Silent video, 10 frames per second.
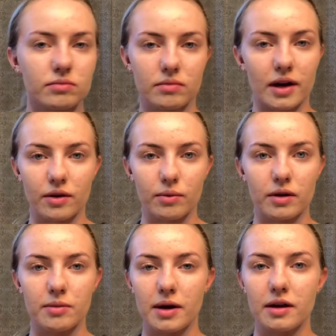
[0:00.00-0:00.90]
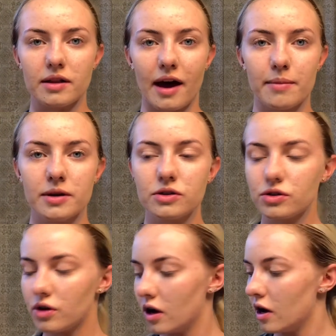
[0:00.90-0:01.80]
I don't worry about it that much.
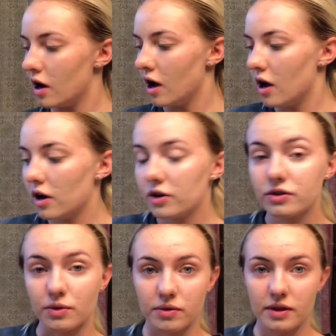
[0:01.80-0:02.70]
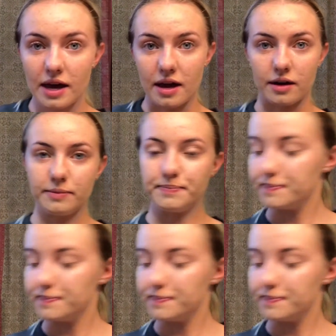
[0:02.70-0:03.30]
So then